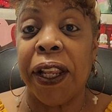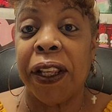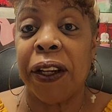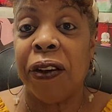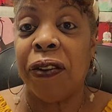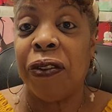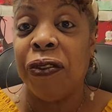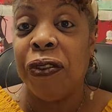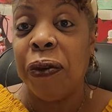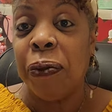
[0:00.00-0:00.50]

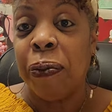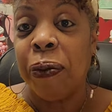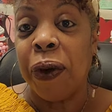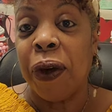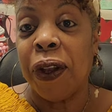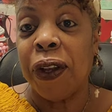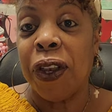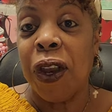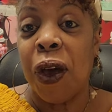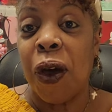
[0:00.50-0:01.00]
little
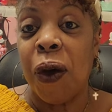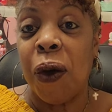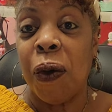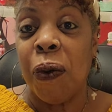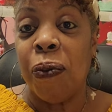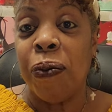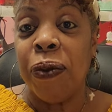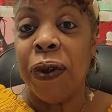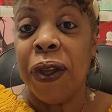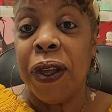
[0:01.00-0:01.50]
football
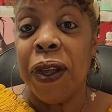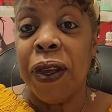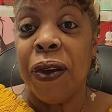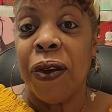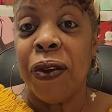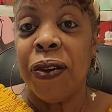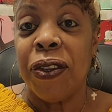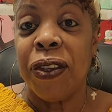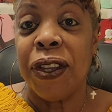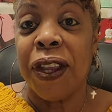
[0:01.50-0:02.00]
gnome
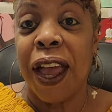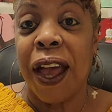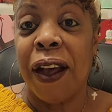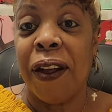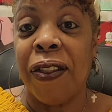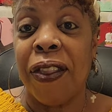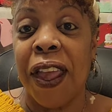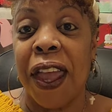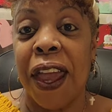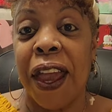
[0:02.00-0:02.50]

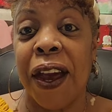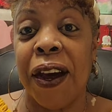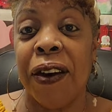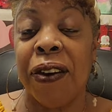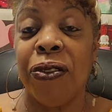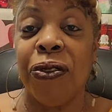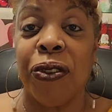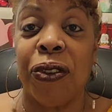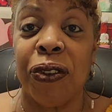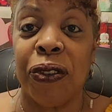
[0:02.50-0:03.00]
down
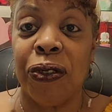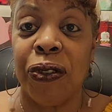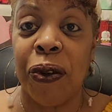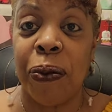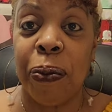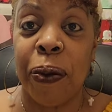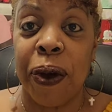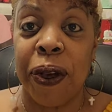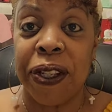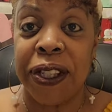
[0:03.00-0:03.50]
there for
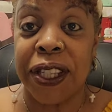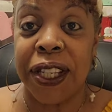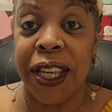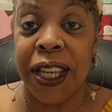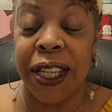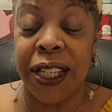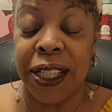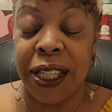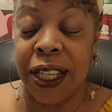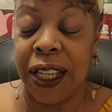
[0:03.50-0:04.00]
football
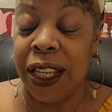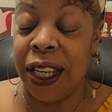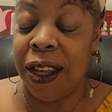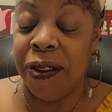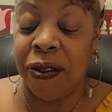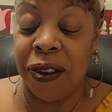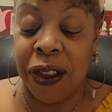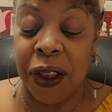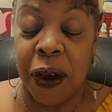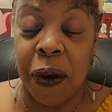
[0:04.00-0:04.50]
season,
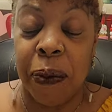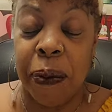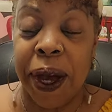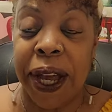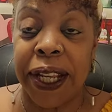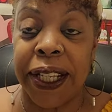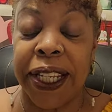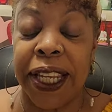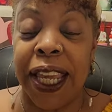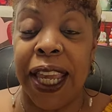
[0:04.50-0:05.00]
even though
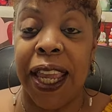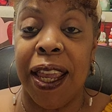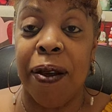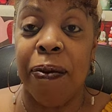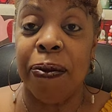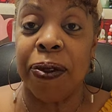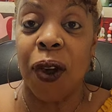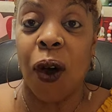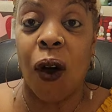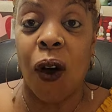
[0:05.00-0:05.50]
my
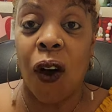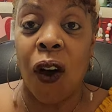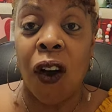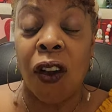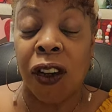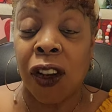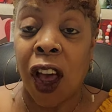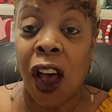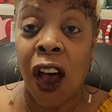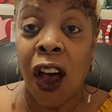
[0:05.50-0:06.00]
teams
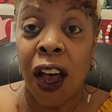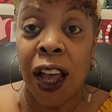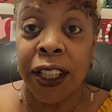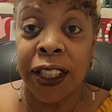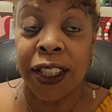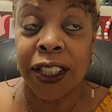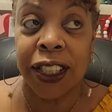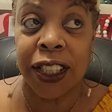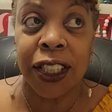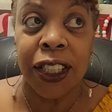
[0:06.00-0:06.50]
all
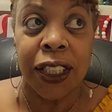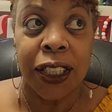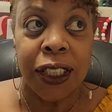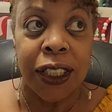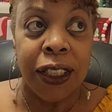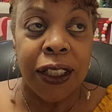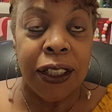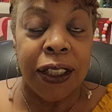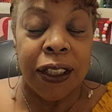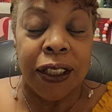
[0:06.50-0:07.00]
lost.
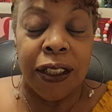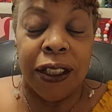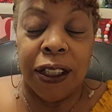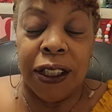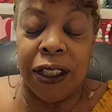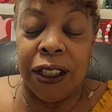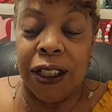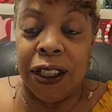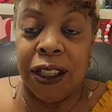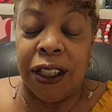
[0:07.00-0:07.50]

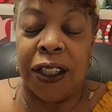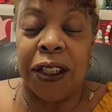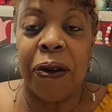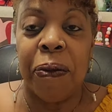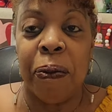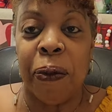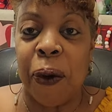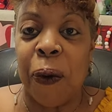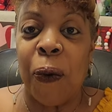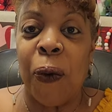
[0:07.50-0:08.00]

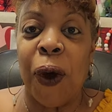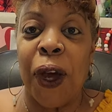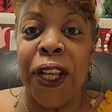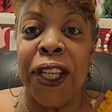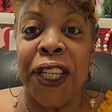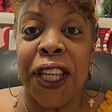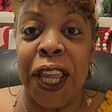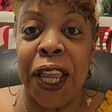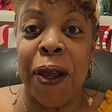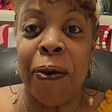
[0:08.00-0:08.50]
But one
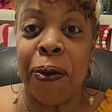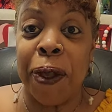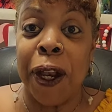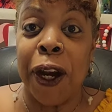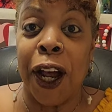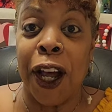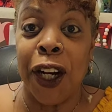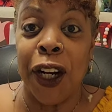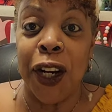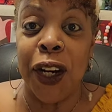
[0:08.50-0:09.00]
team that
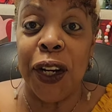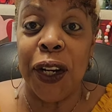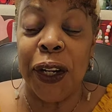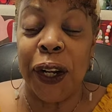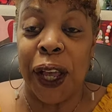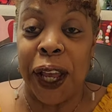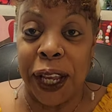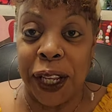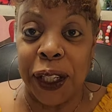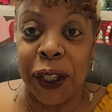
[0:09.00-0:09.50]
I didn't
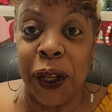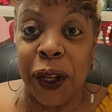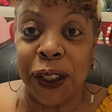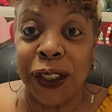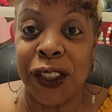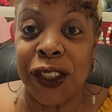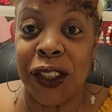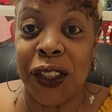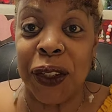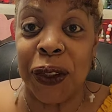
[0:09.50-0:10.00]
like
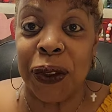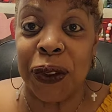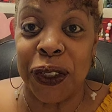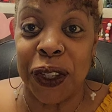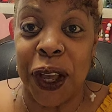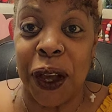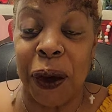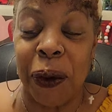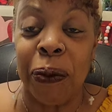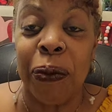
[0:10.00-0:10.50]
lost too,
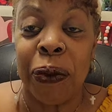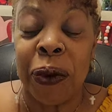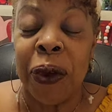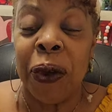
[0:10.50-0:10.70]
so